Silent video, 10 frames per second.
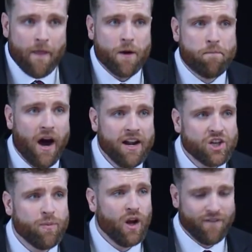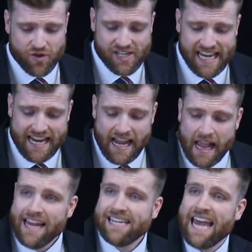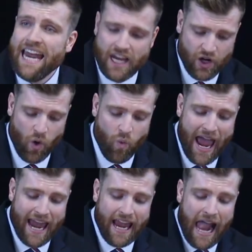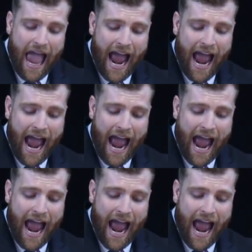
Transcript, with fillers: the punishment of your sin is taken away,